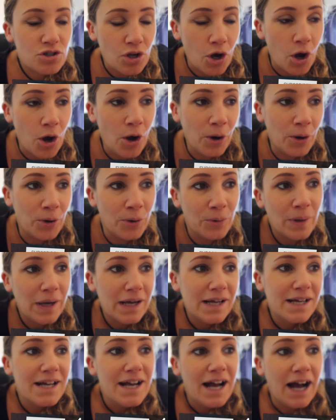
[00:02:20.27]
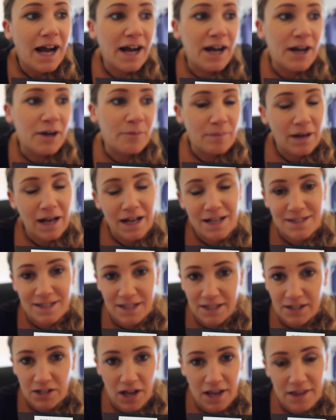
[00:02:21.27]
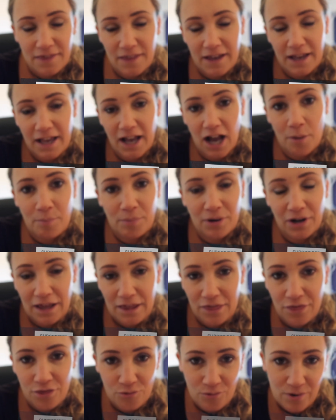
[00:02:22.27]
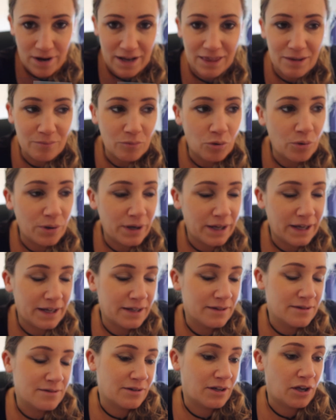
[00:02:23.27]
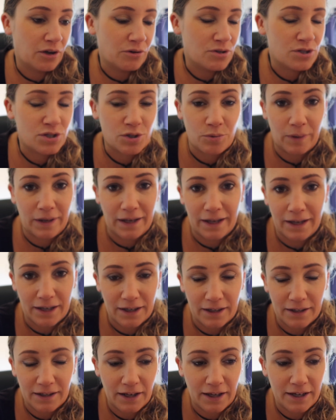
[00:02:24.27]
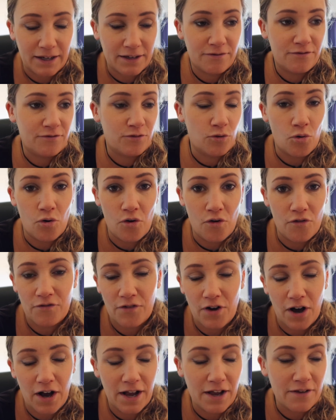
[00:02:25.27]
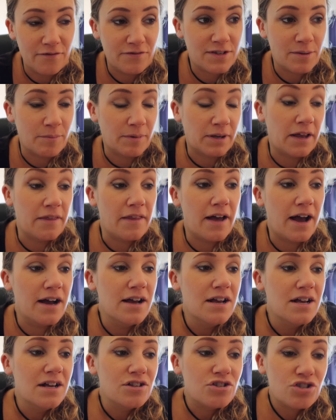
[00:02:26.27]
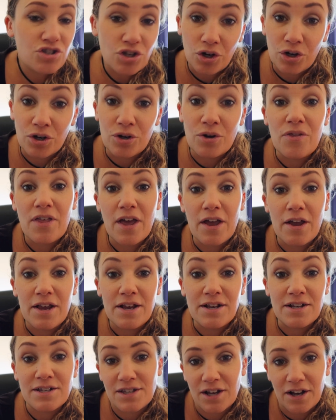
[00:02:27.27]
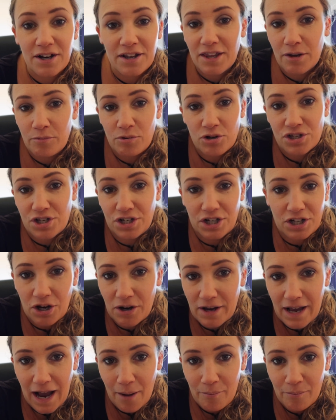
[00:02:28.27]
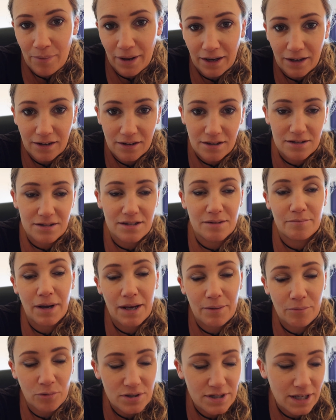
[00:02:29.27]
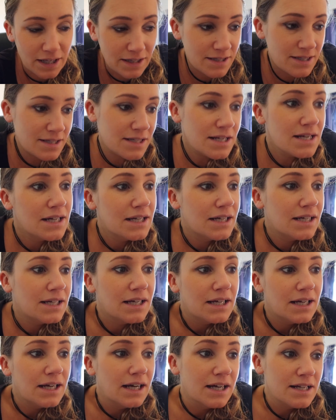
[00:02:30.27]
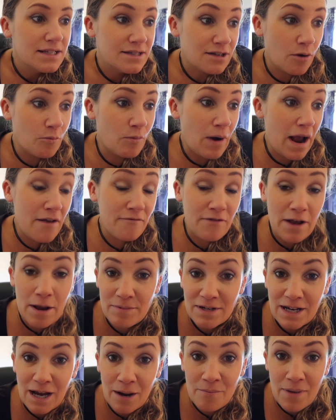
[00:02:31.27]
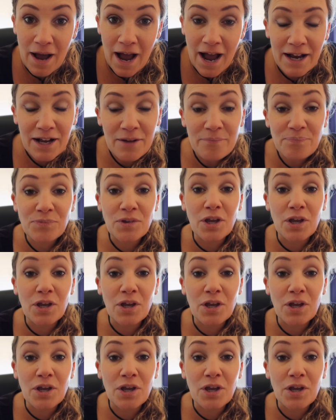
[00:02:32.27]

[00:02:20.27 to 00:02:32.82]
So, um, as in like they get up at like three in the morning and go squidding at like four, or five, something like that. So they decided they were just going to go camping because it made more sense. So I'm waiting for him to come back.